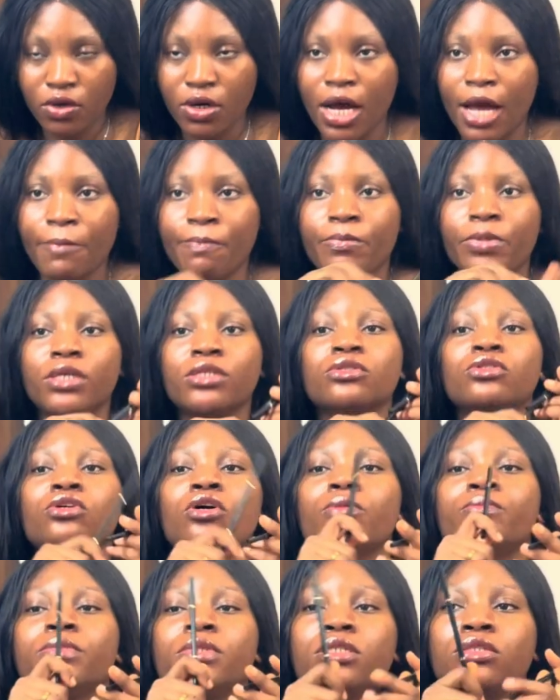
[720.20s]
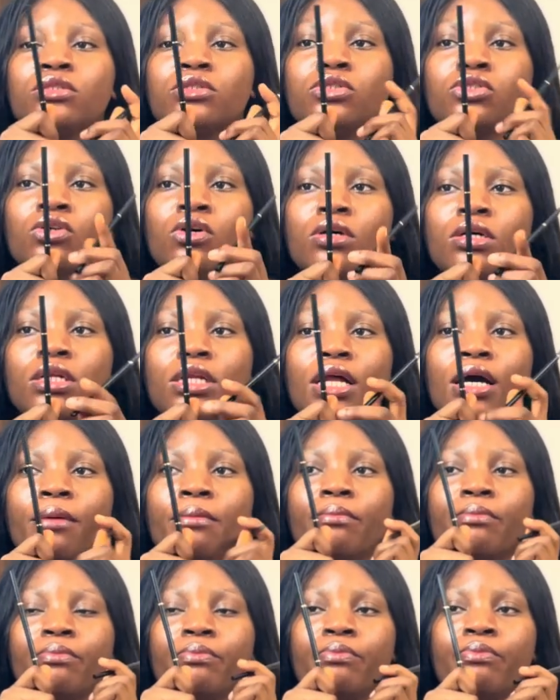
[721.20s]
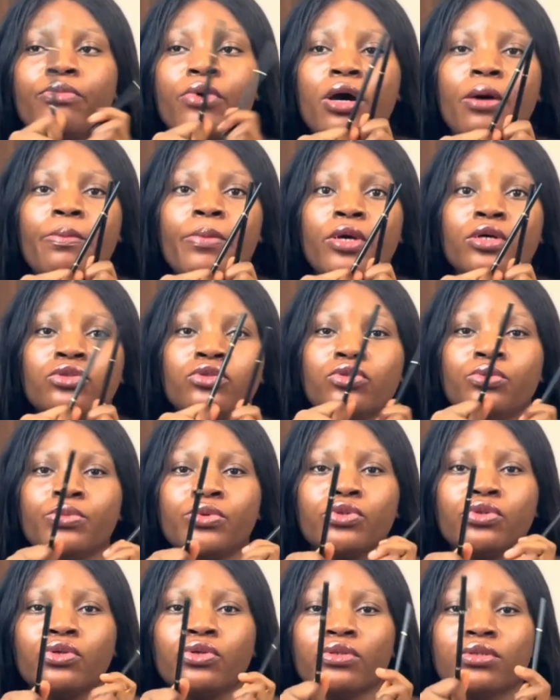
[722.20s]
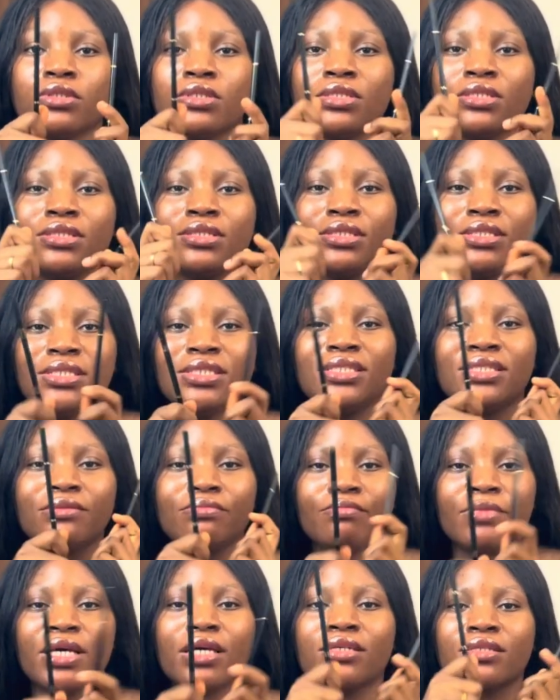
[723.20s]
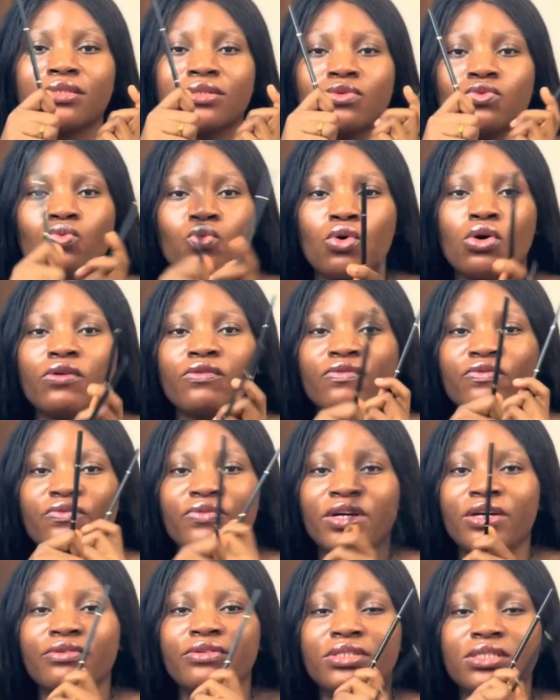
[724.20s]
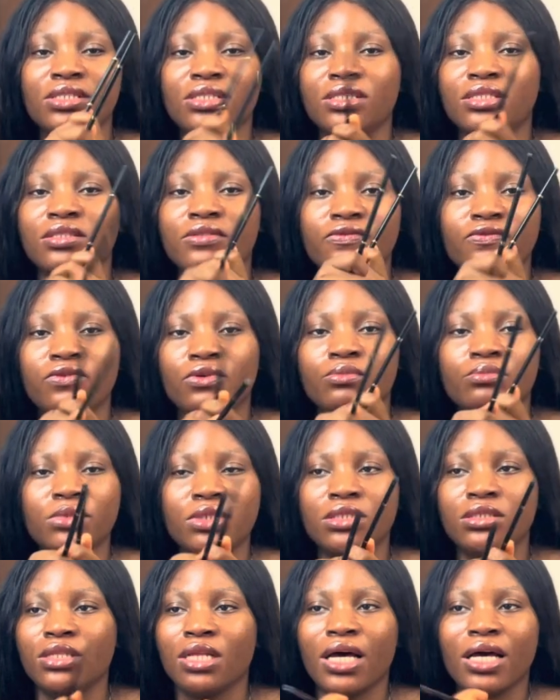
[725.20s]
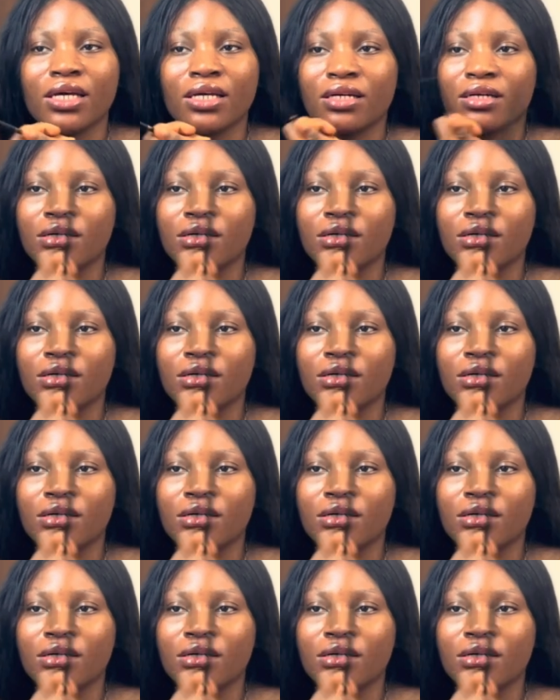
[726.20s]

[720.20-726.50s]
I picked up the Toglam brow pencil because this makes work very easy for me. Like,